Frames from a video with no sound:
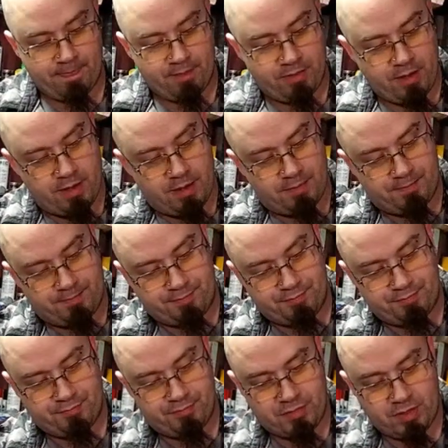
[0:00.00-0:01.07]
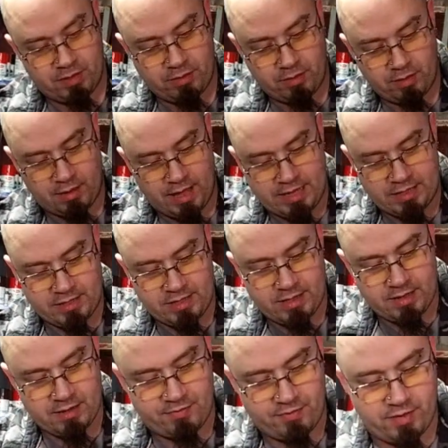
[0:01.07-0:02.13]
the little lights
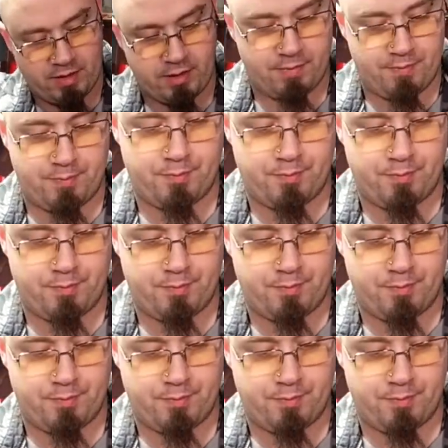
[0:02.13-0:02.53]
here for the